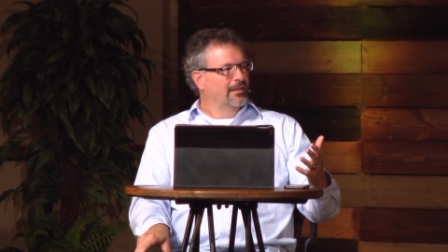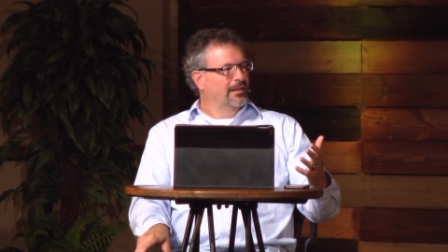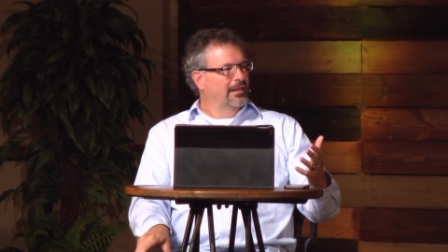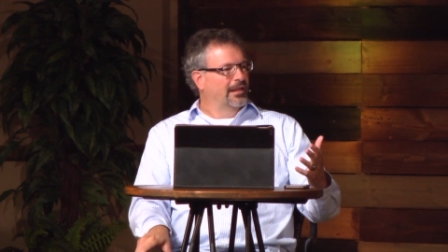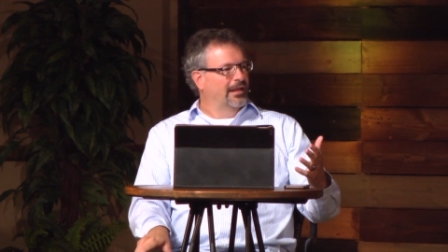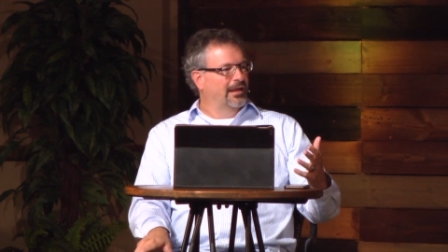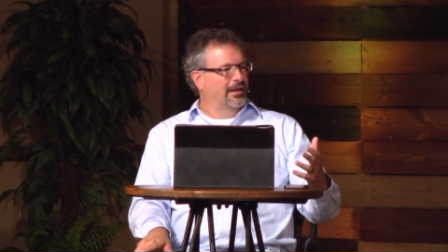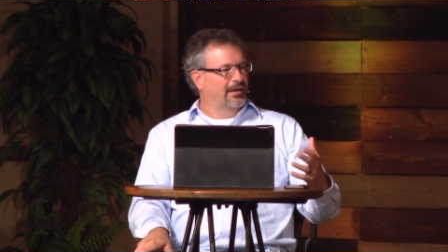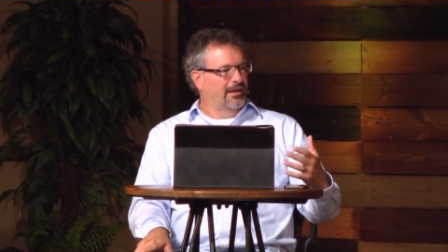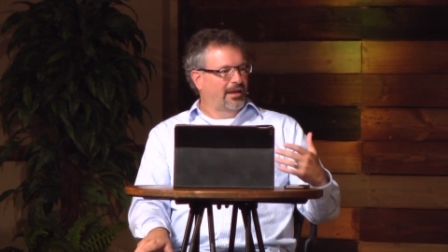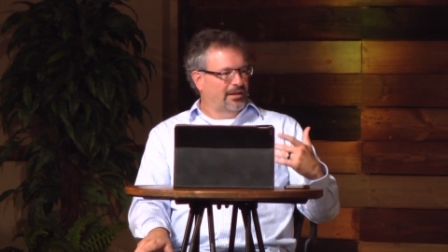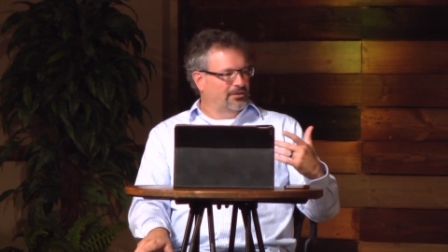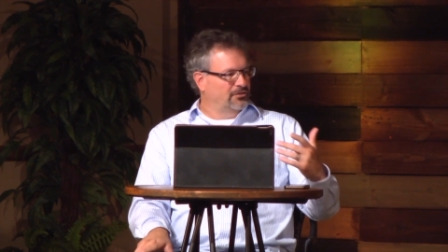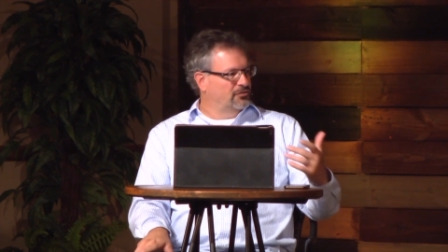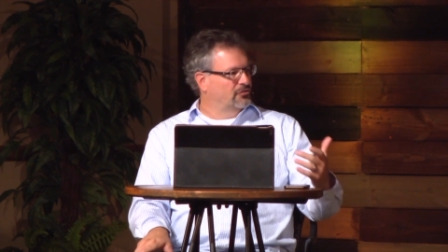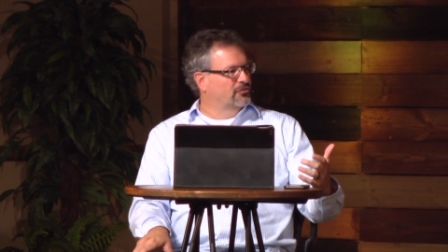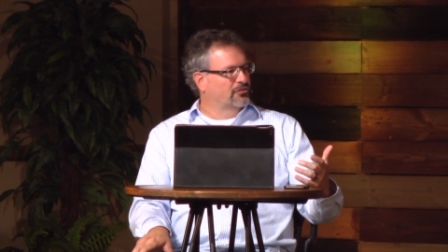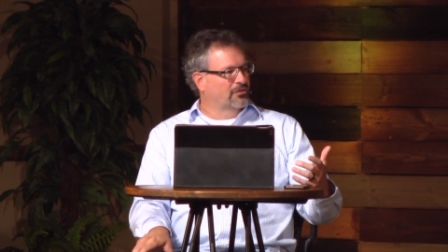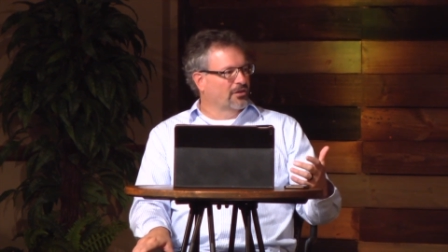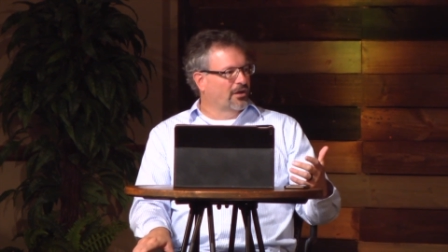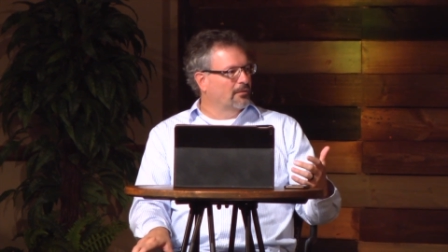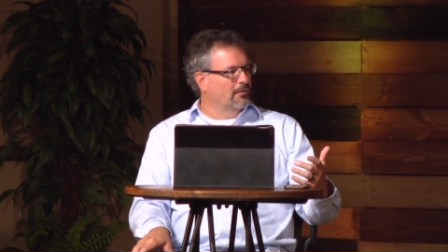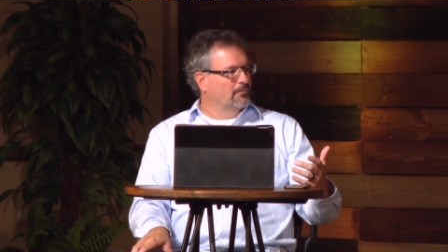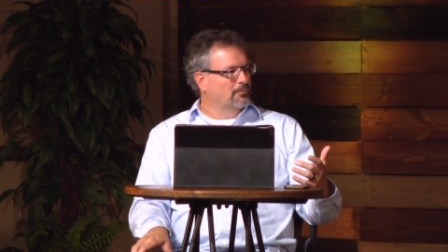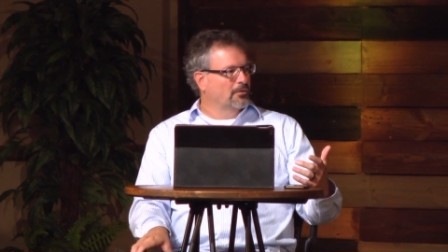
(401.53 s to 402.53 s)
and I'd
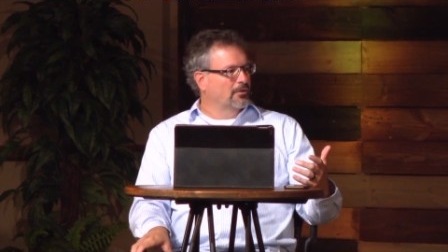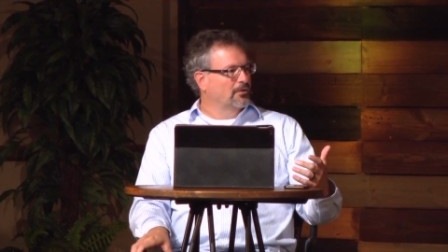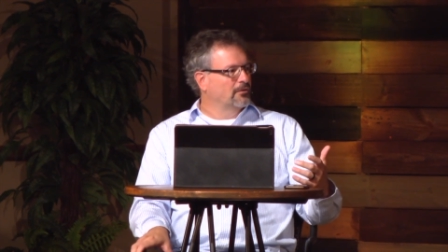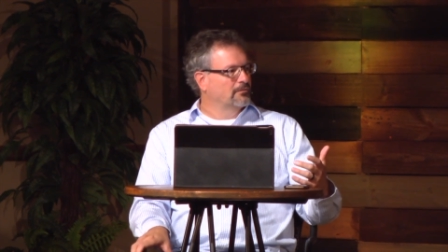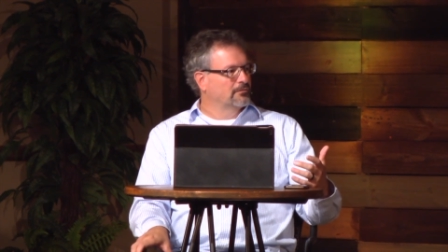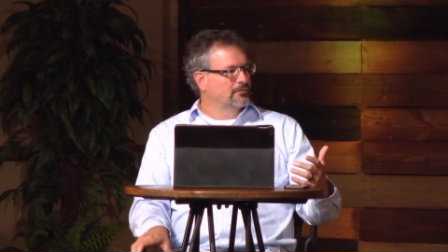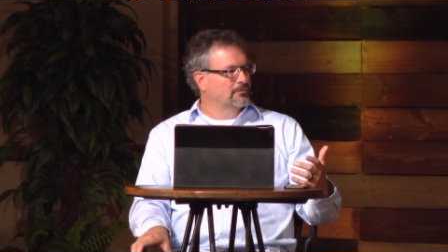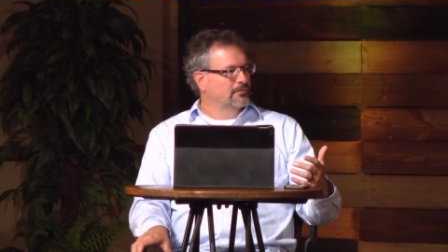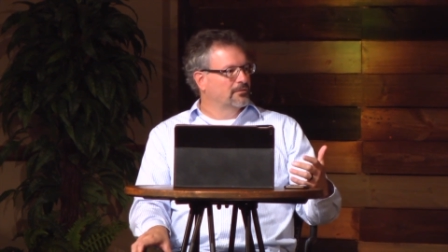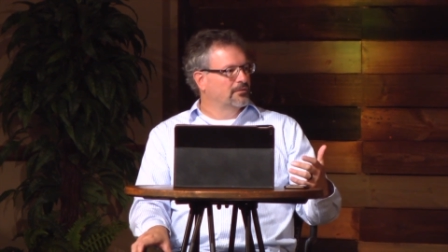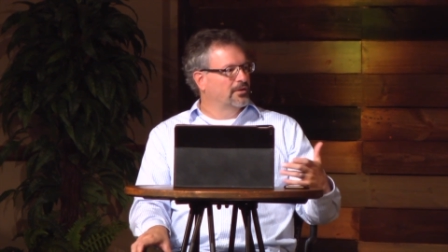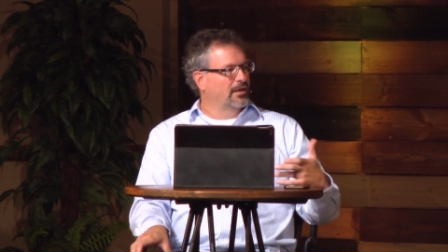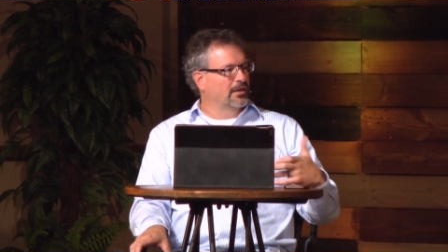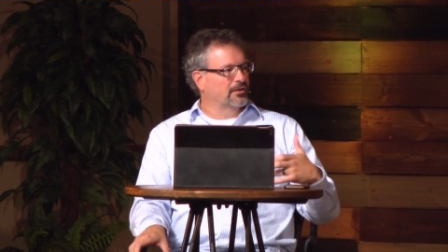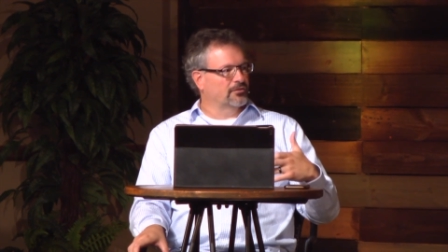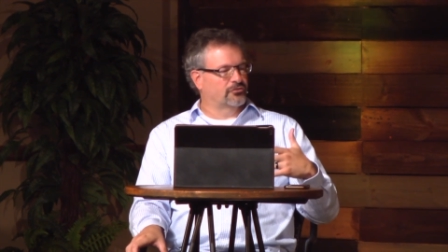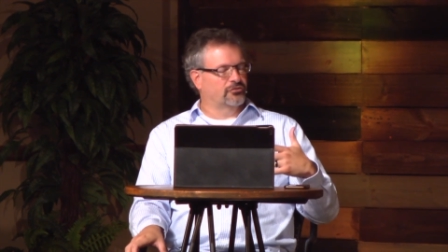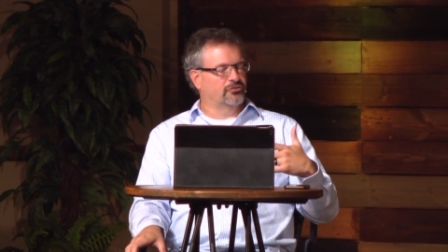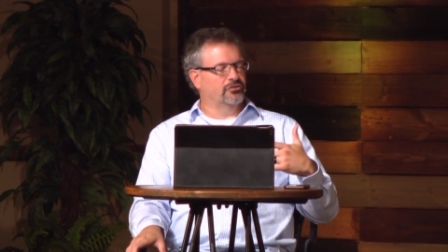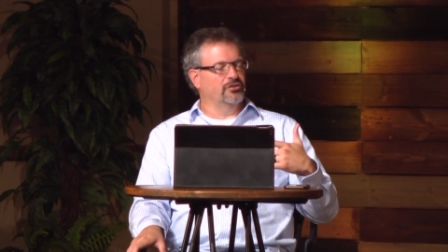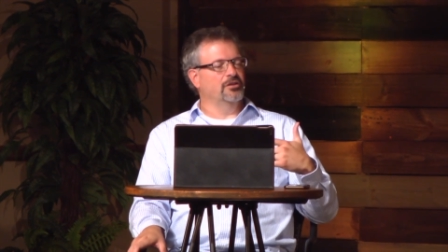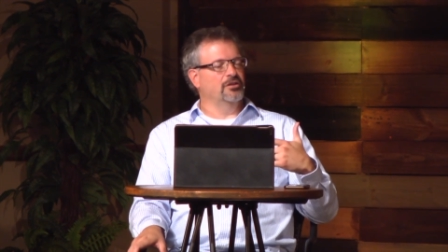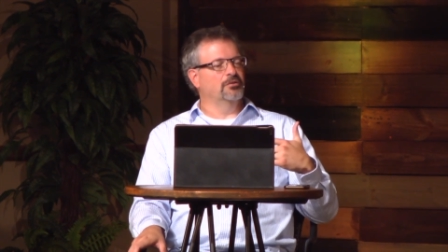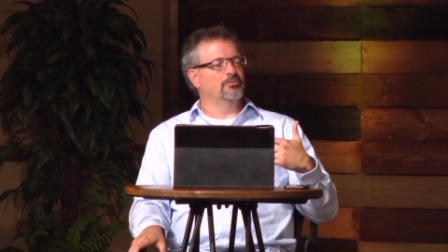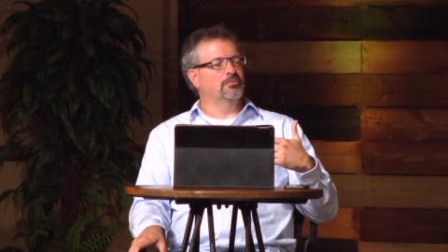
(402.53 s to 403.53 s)
stop her. Now,
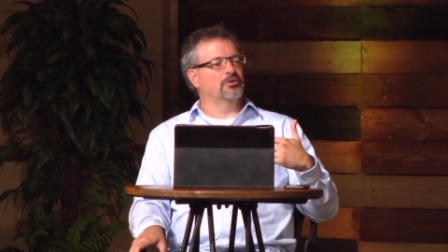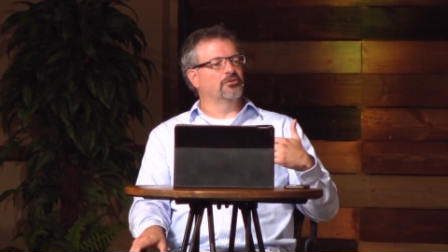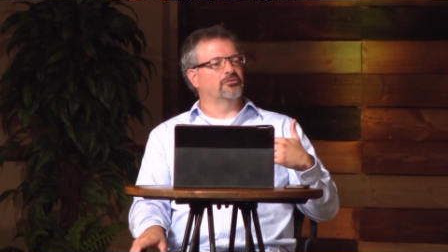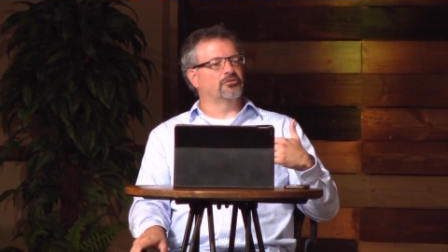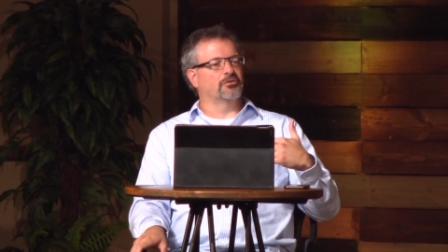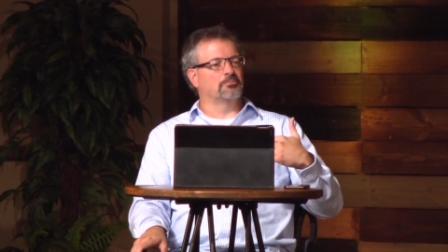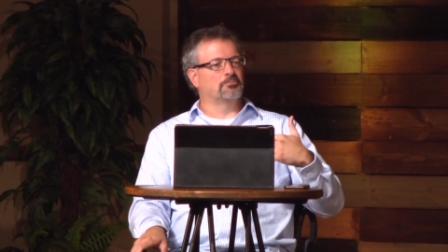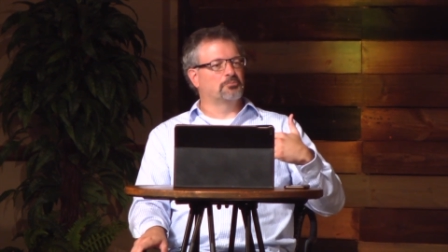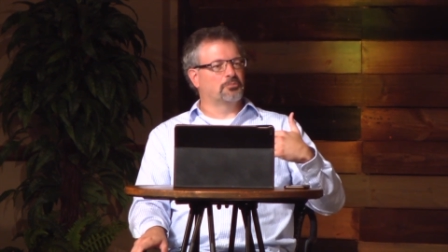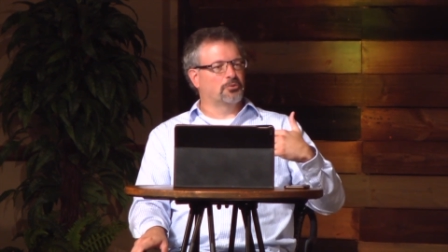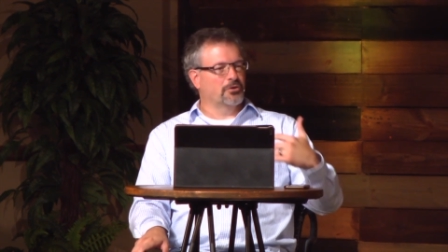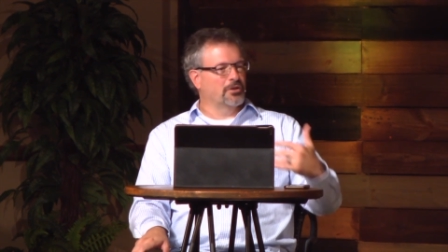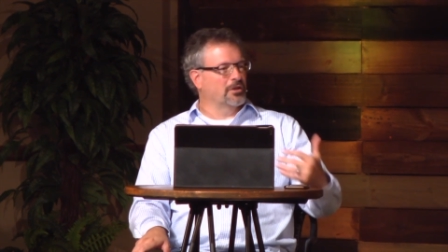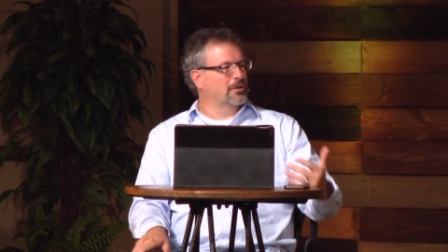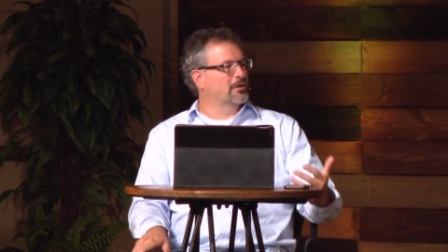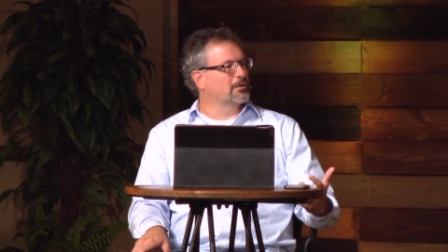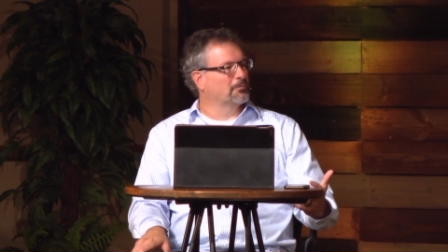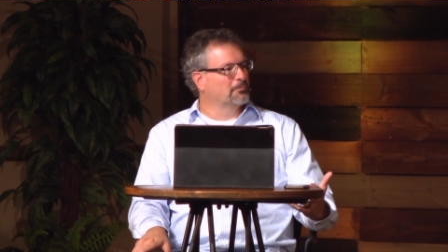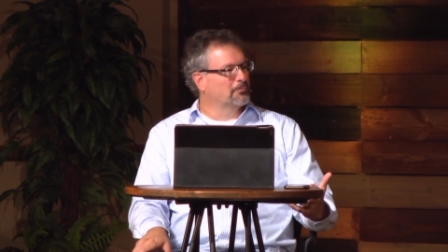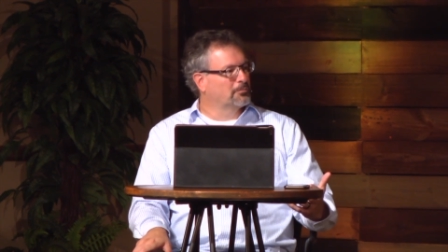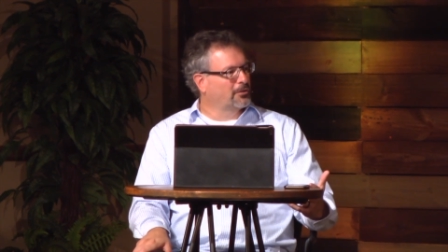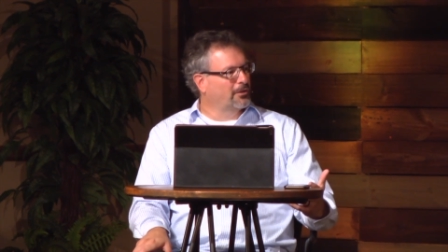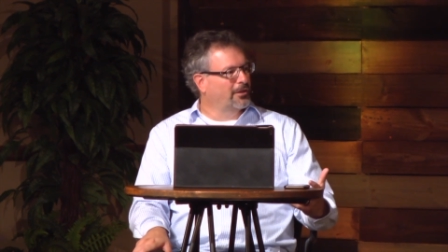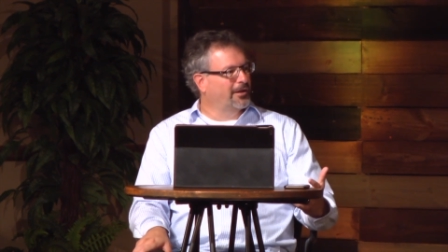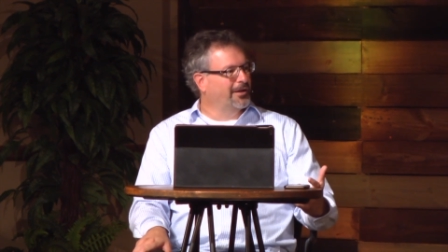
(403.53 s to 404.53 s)
she was a pretty
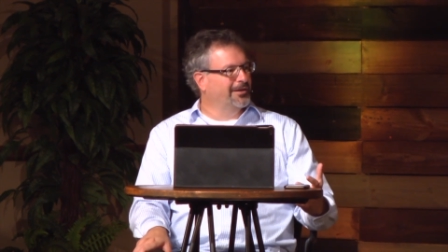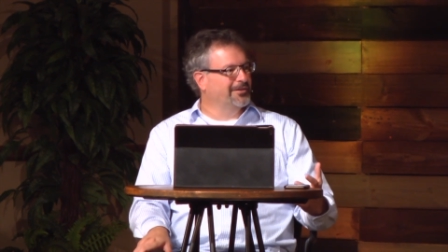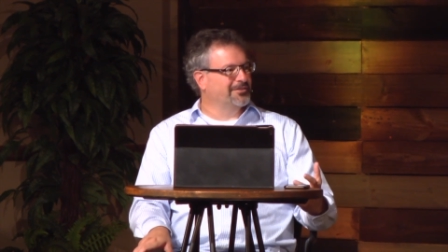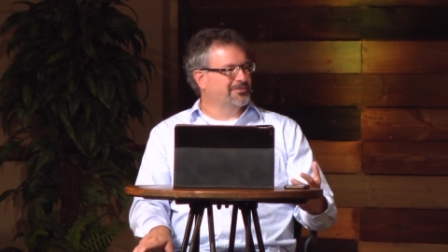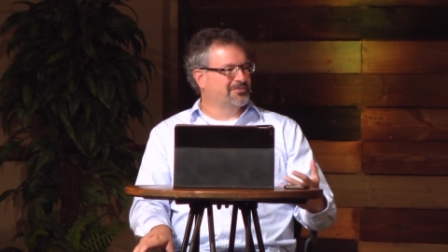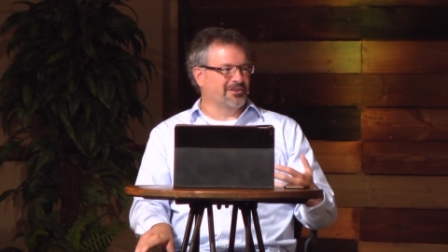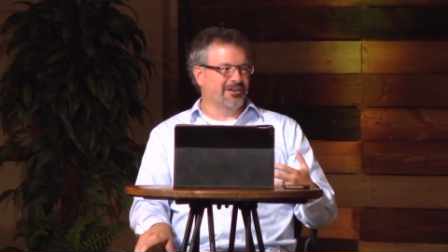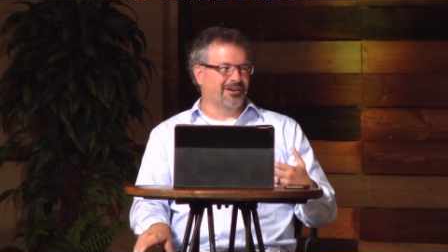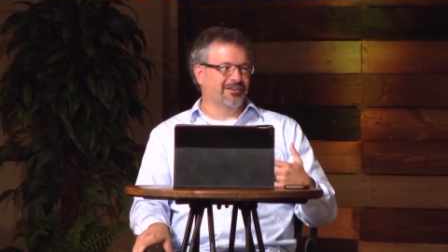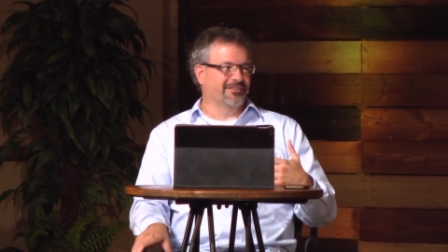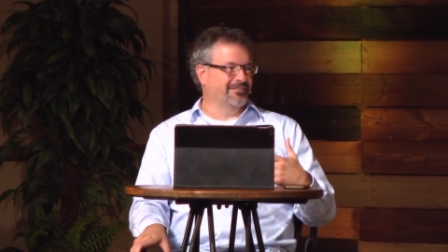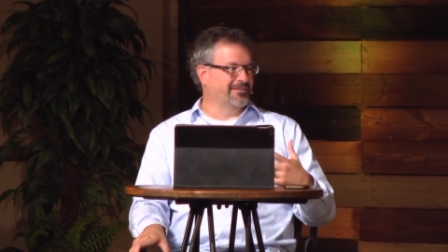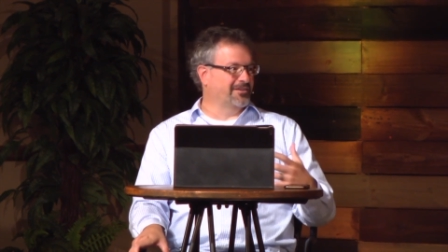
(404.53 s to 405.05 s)
compliant child.